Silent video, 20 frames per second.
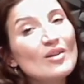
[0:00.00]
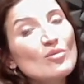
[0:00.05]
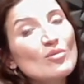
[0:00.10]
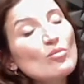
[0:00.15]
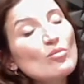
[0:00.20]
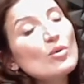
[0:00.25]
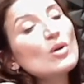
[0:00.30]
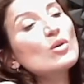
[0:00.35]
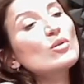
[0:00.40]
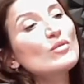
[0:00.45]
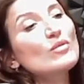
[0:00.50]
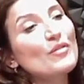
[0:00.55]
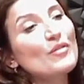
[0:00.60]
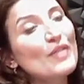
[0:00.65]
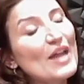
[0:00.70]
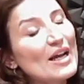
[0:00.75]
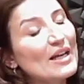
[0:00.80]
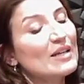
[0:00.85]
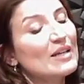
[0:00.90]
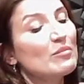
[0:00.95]
Well,
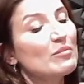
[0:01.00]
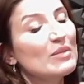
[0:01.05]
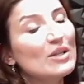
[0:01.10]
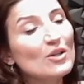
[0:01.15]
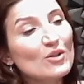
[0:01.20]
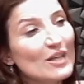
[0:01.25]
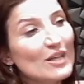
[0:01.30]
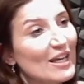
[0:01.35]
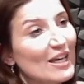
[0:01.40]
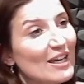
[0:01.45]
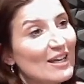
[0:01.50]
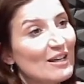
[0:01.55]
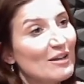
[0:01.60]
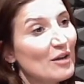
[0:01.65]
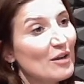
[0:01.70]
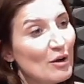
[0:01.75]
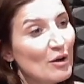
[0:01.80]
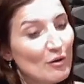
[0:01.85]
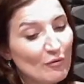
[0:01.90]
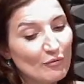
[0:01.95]
that can be okay
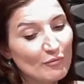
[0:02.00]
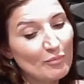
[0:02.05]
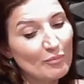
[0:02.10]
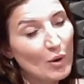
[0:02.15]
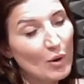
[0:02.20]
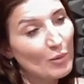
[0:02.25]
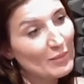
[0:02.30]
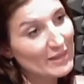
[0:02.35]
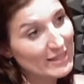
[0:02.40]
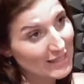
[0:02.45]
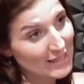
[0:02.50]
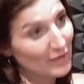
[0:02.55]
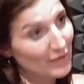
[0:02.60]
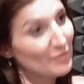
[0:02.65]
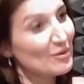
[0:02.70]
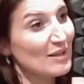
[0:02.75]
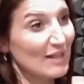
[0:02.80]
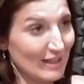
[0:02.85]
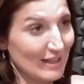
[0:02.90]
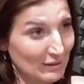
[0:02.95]

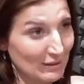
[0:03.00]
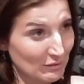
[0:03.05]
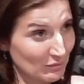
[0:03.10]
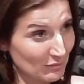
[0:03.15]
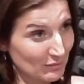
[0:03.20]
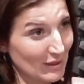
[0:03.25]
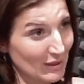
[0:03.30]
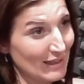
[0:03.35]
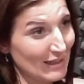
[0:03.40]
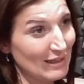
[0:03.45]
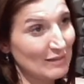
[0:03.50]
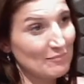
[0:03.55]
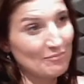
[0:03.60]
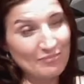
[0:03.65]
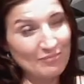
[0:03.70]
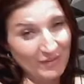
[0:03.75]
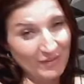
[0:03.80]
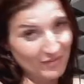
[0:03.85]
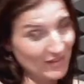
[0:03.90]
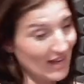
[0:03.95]
momentarily, right?
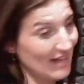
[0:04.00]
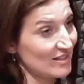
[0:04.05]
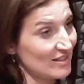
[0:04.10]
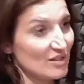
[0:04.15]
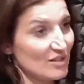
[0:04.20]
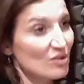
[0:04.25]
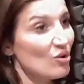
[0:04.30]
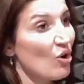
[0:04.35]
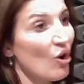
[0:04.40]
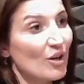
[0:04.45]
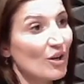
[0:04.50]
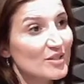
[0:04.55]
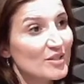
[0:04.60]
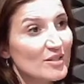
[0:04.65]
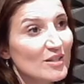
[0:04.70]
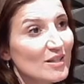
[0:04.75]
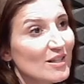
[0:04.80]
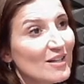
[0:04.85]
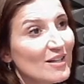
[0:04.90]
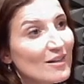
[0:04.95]
But that is not
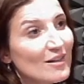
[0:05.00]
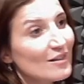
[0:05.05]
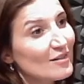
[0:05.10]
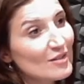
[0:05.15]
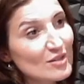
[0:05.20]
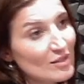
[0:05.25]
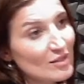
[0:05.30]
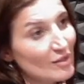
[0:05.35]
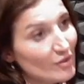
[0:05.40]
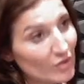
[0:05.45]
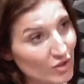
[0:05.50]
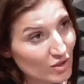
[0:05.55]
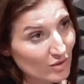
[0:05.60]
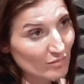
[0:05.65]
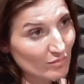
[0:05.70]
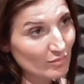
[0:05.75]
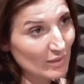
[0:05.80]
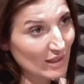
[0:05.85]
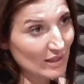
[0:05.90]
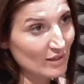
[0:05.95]
the
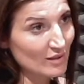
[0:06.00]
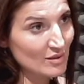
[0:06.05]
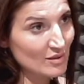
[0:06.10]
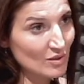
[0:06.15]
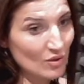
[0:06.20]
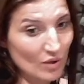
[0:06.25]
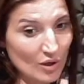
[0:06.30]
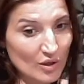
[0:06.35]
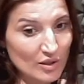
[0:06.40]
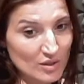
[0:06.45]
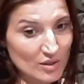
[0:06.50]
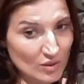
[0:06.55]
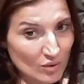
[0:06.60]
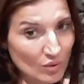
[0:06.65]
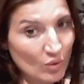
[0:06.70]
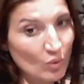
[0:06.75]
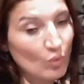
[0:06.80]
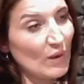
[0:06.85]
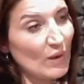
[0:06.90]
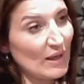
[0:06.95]
solution, because you're going to
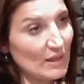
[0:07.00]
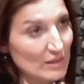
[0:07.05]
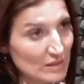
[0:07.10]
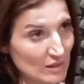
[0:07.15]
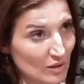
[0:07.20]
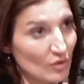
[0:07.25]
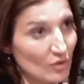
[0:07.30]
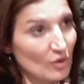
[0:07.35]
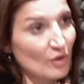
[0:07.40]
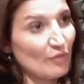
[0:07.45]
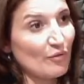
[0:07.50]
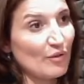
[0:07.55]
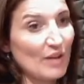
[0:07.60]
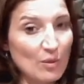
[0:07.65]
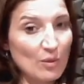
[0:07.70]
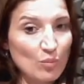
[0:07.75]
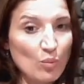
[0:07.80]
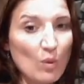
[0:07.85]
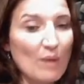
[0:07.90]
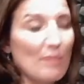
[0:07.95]
always look for
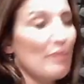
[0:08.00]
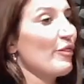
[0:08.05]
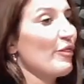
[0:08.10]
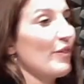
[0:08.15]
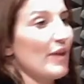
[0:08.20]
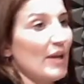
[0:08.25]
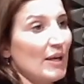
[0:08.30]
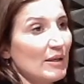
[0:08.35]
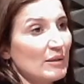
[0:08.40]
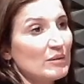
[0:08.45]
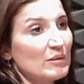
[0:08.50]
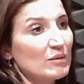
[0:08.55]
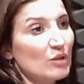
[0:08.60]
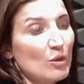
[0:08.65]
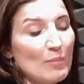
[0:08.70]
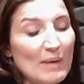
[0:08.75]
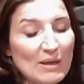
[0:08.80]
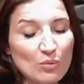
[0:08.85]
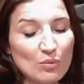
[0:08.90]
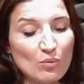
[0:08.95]
that one thing, no
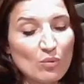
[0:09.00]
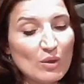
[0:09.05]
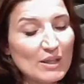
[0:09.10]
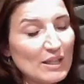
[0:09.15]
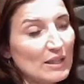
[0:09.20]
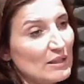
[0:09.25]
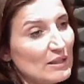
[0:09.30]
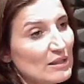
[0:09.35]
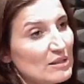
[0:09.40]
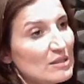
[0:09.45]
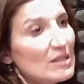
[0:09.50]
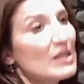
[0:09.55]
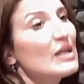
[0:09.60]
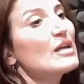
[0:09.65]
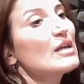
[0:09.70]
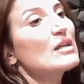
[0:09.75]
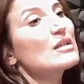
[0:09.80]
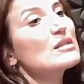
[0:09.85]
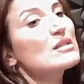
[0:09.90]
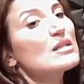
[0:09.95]
matter what it is,
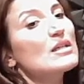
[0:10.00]
to